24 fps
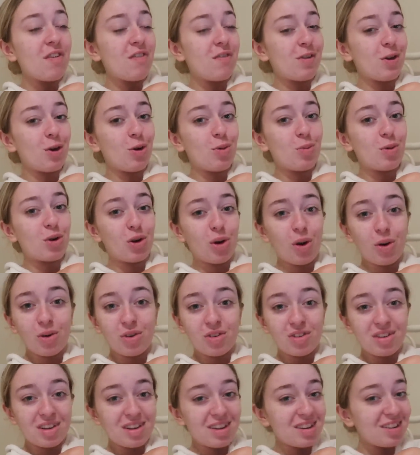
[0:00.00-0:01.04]
film
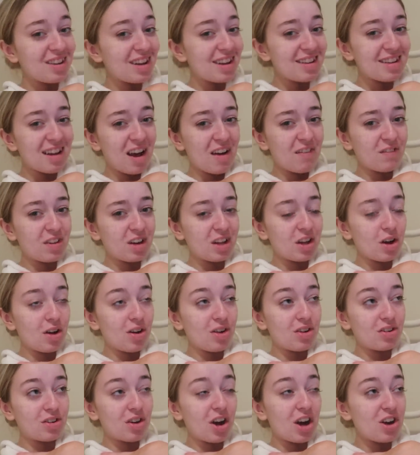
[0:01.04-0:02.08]
constant sit down
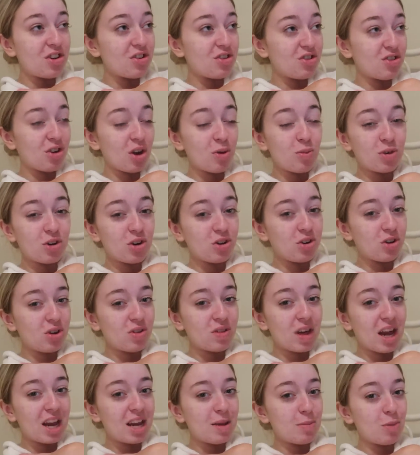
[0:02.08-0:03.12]
videos. I just don't want to
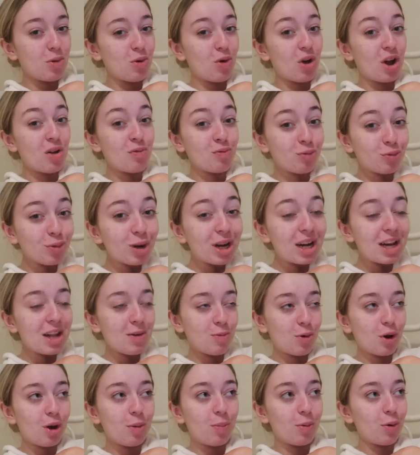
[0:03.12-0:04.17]
do that anymore. I
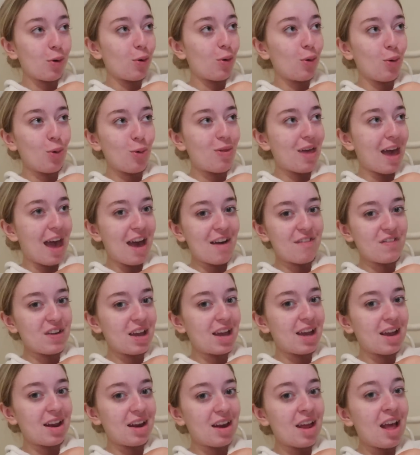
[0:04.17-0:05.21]
really want to put all the effort
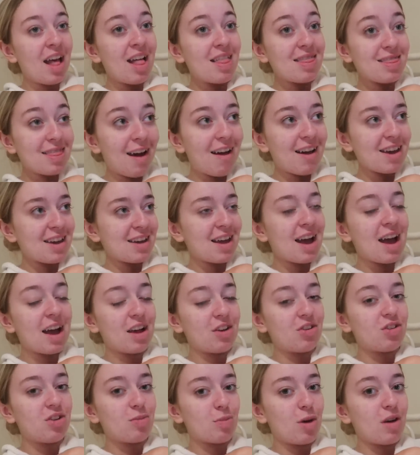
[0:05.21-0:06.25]
in that I
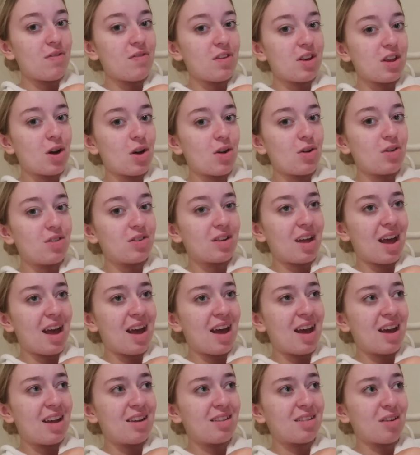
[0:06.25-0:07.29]
can to my videos
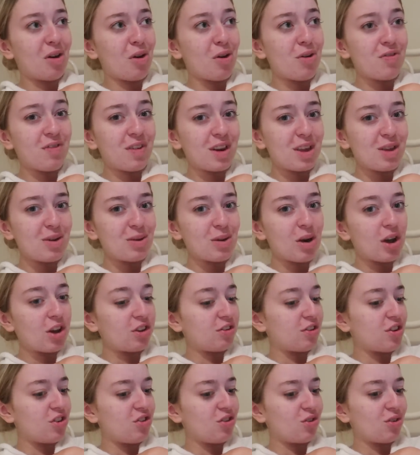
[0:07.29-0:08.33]
and hopefully you
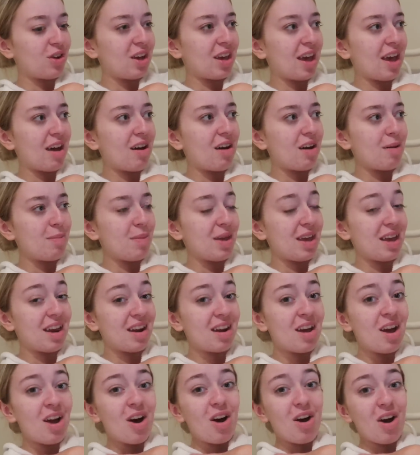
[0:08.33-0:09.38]
guys are enjoying it. I
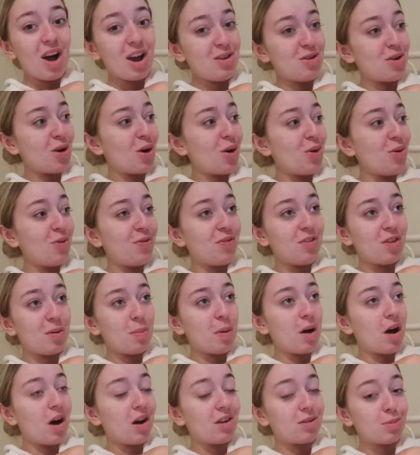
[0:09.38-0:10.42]
mean, I know for the
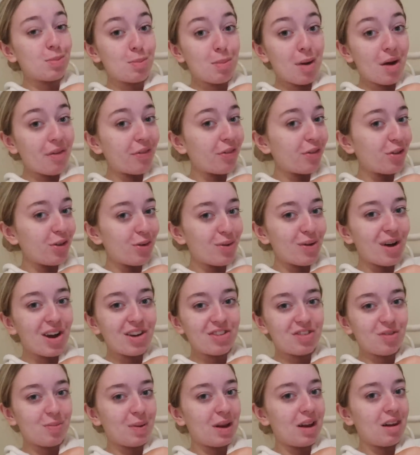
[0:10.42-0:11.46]
past month you
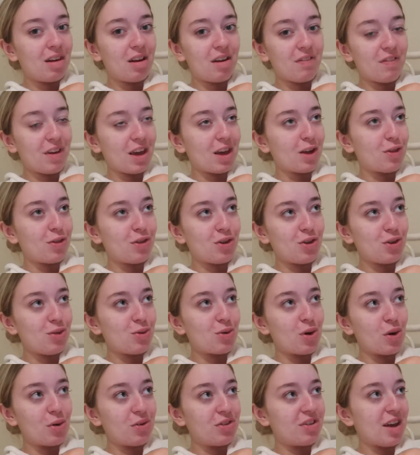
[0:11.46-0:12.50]
guys have been loving the new
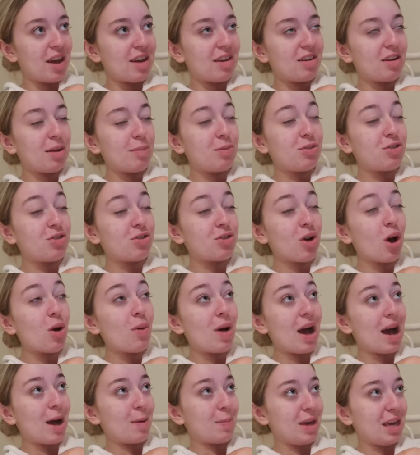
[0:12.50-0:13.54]
content and I'm
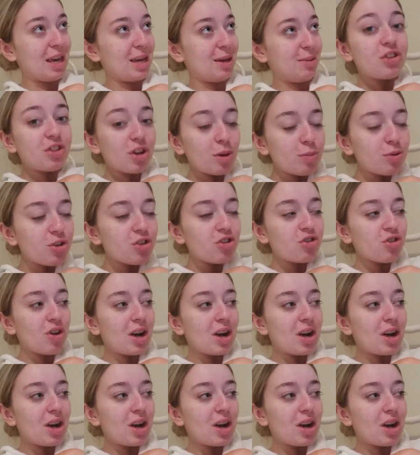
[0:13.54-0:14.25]
so happy. So I'm just